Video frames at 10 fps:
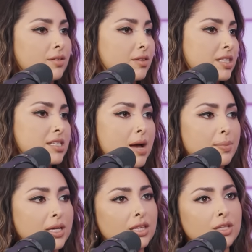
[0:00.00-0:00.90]
this is
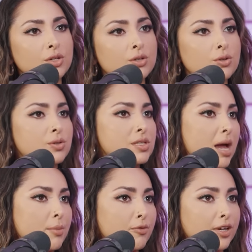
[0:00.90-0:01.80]
happening in the news,
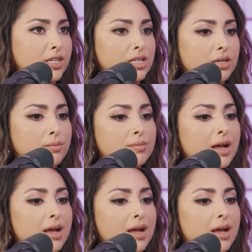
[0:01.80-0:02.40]
I'm a victim.